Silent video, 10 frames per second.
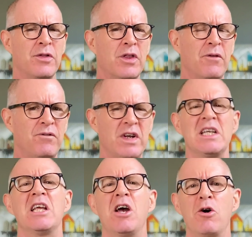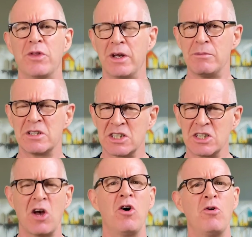the video that
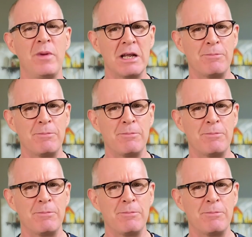so many